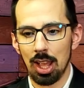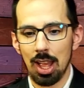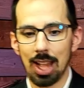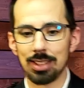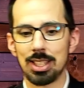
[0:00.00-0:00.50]

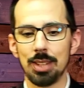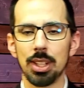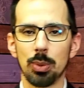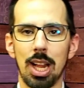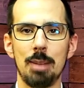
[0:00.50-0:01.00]
And seemingly
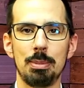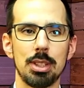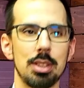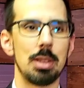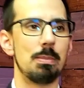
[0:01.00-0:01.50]
what happens
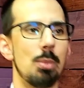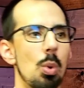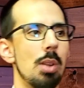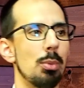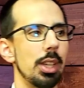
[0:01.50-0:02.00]
is the
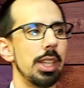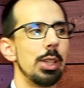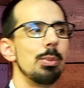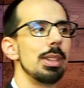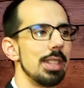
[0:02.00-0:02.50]
more and more
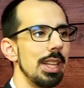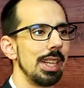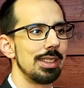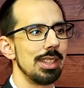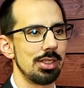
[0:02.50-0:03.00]
humans that
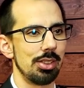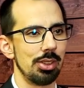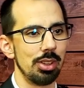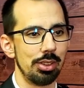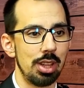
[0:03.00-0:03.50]
exist on
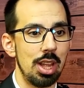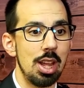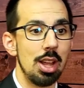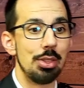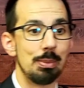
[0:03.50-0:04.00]
earth,
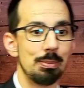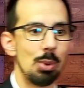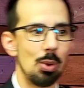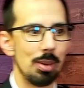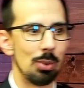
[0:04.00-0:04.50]
the
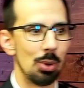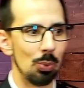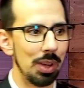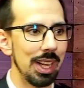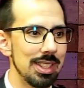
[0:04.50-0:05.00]
more and more
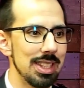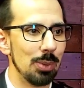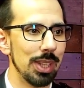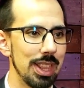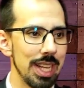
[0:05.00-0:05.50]
ways that
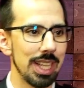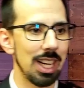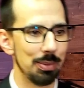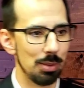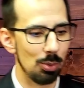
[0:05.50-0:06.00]
we think
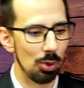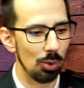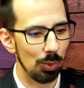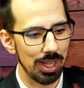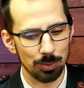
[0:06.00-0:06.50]
up, the more
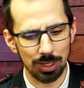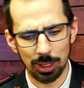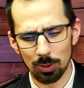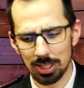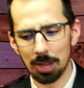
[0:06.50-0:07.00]
ways we
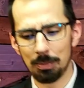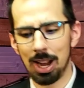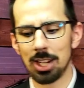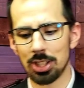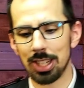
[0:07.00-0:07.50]
use the
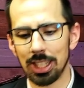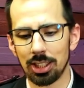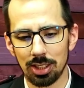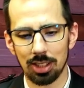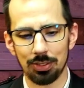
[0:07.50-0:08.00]

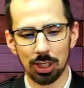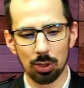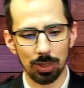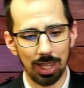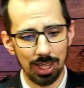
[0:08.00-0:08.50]
imagination of the
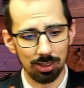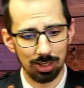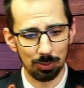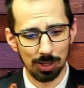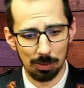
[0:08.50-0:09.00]
creator
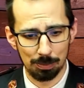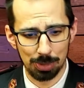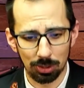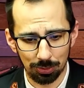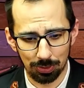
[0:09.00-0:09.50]
that we are
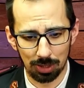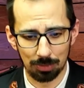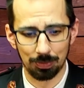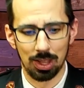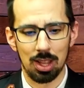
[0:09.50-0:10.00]
built
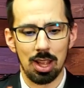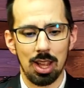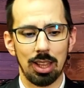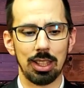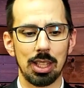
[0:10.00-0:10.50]
from
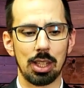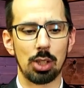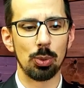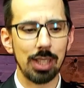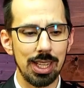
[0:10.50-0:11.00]
and the
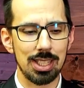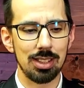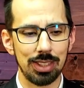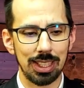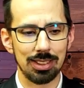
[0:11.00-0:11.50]

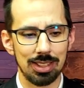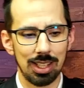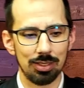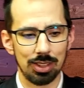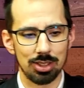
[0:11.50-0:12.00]
creativity
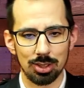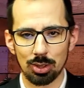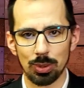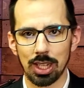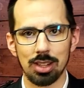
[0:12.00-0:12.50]
inside of us to
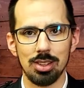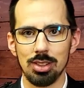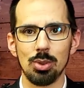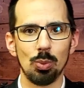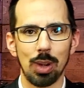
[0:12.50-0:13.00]
create
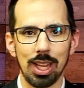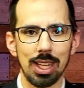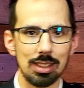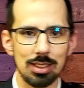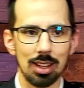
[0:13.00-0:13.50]
new
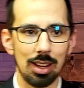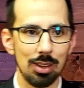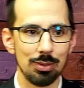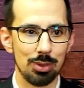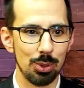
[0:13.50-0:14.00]
ways
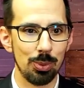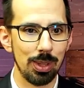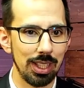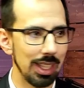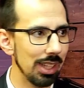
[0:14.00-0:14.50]
of
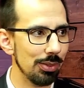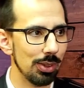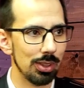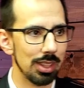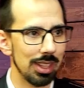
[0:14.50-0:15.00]
doing
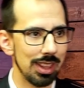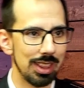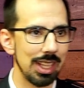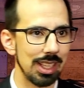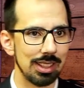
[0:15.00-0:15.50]
evil
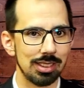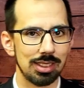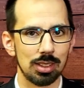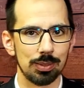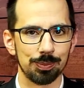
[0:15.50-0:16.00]
things.